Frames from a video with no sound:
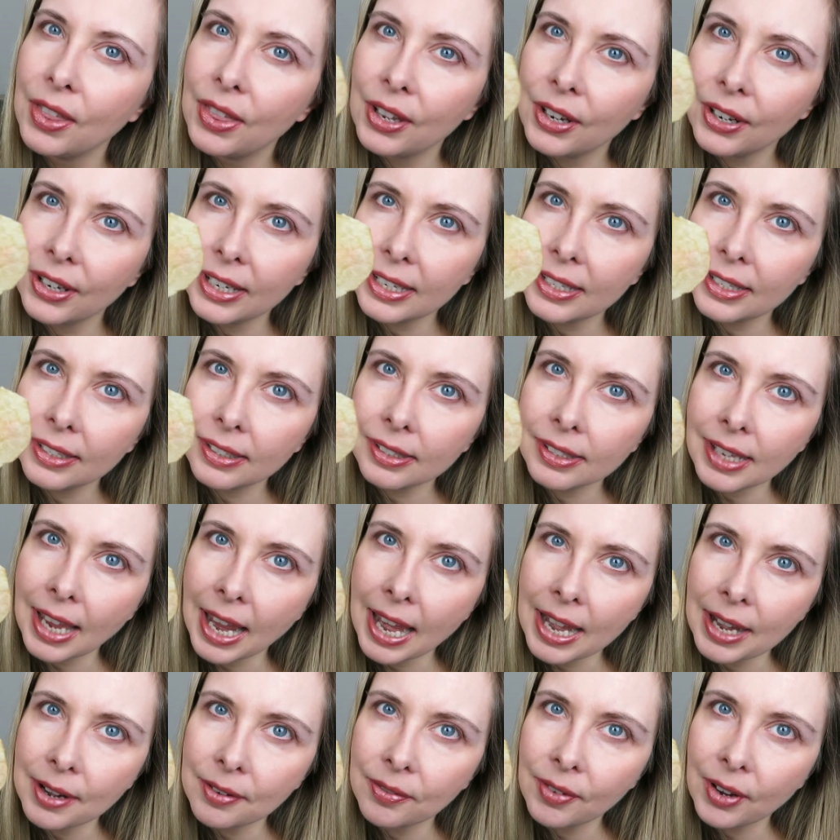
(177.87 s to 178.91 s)
There is
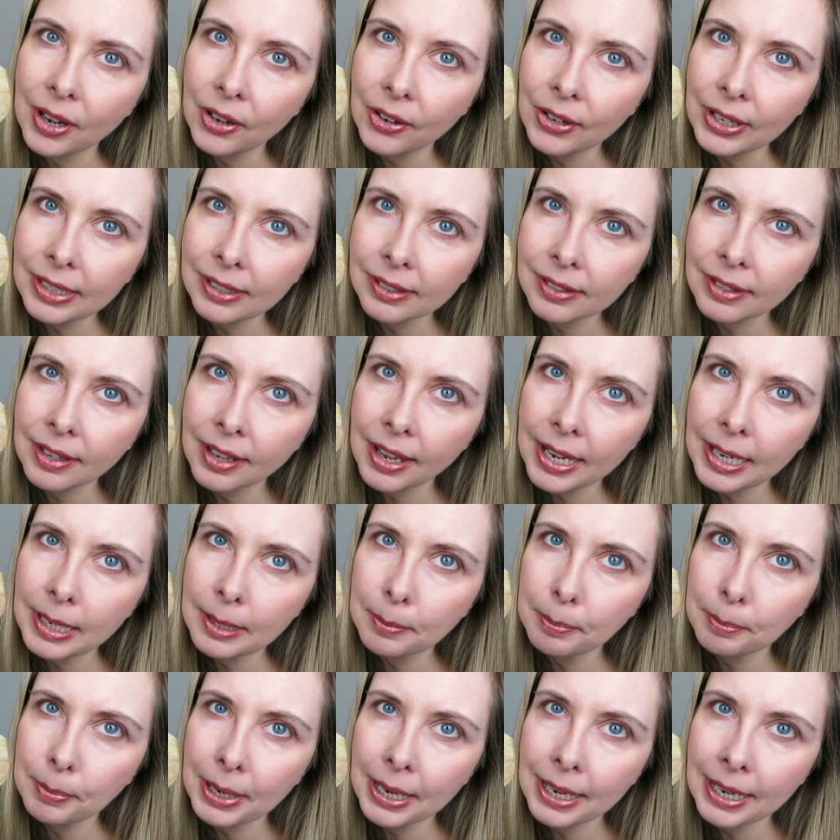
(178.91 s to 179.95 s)
a very
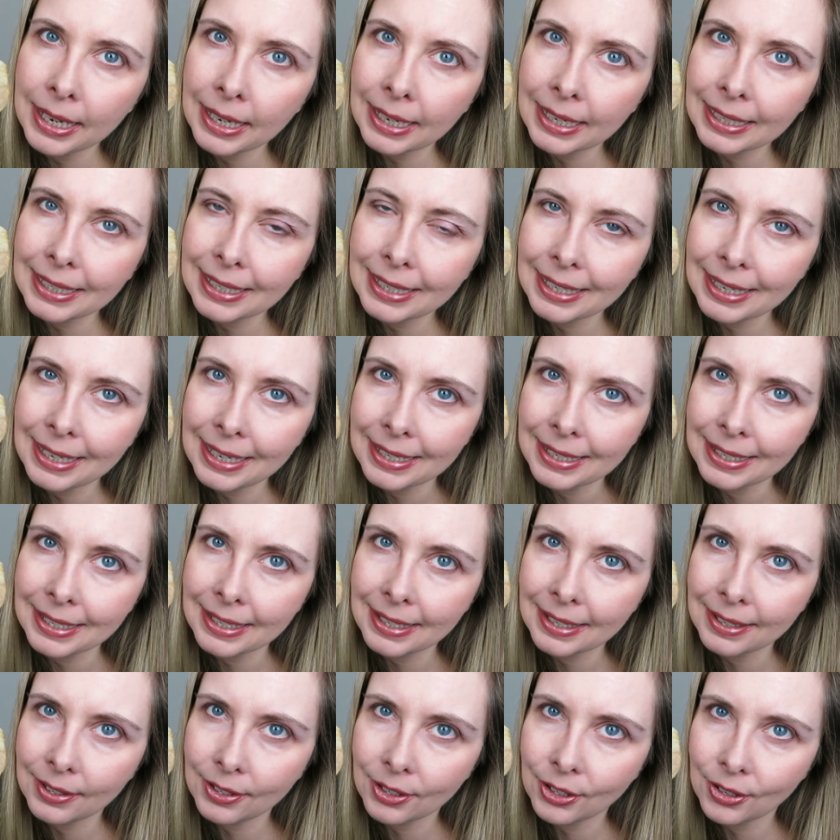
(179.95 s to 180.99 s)
slight pink
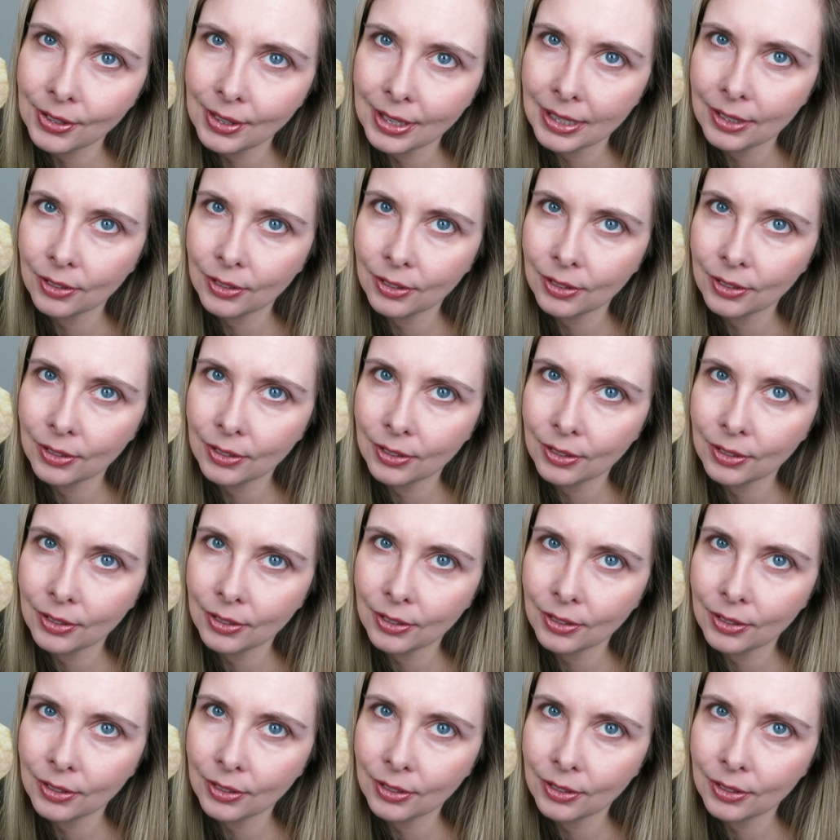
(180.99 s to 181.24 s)
tint to